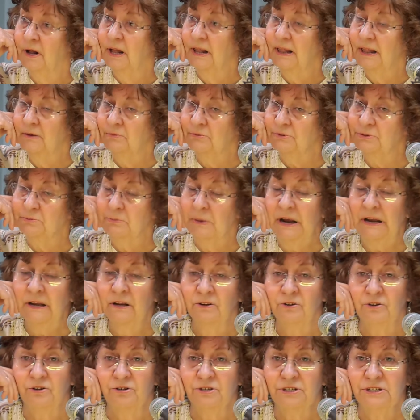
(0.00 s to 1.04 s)
That was my
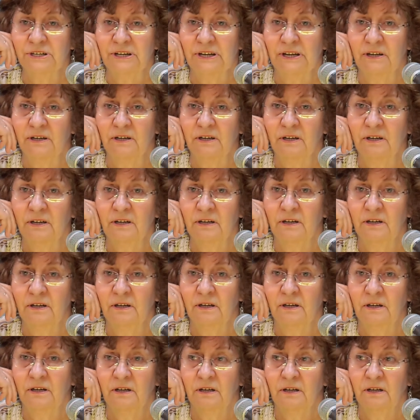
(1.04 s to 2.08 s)
understanding.
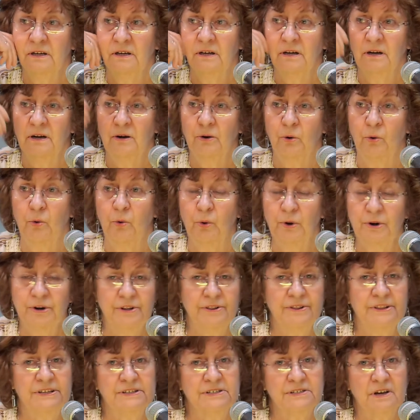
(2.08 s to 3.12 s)
Well, where
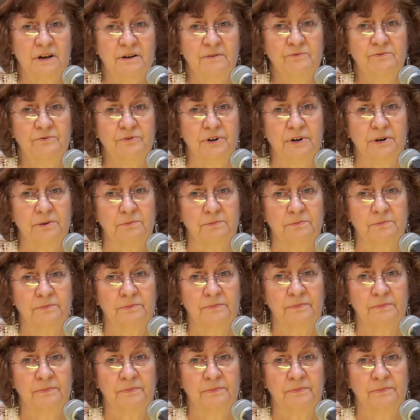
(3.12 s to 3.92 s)
did this come from?